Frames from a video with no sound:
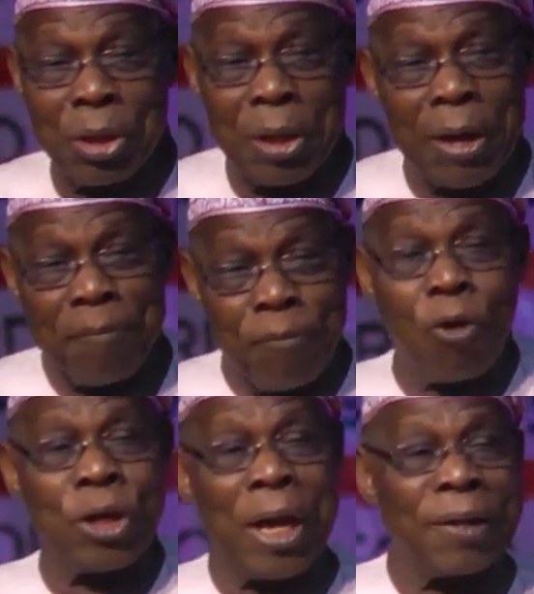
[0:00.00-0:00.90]
now
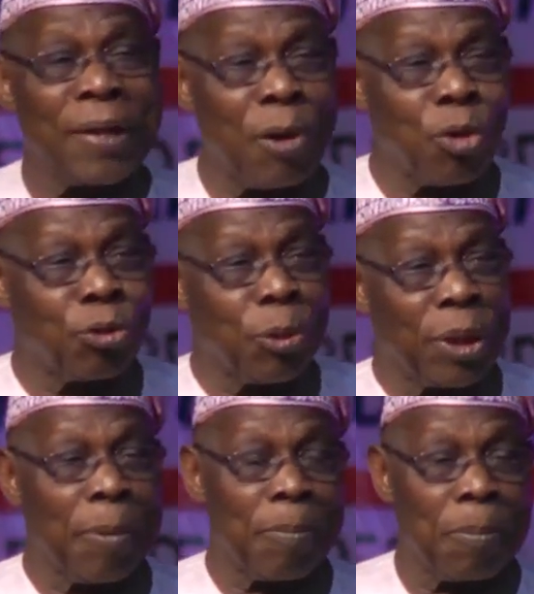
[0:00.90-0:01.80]
four years I was with
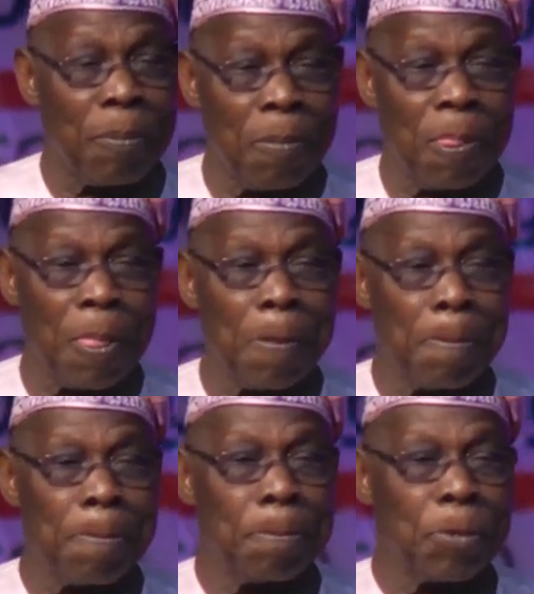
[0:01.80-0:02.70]
him.
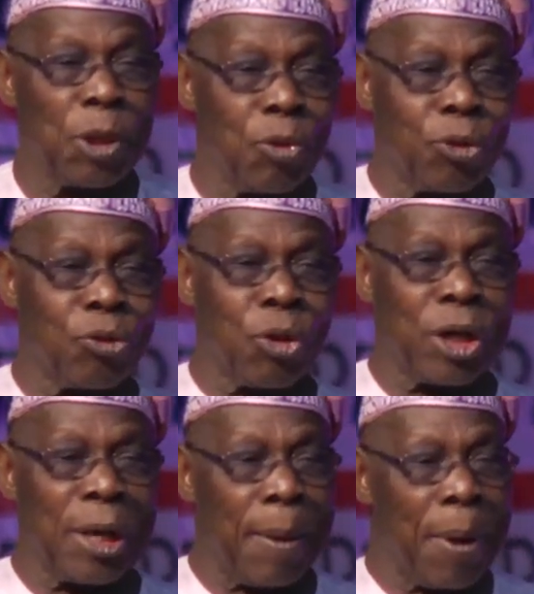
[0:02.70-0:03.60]
He was
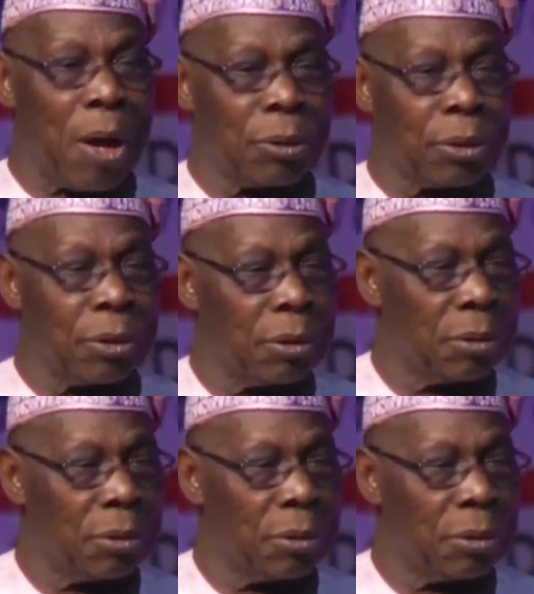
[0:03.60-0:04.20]
talking about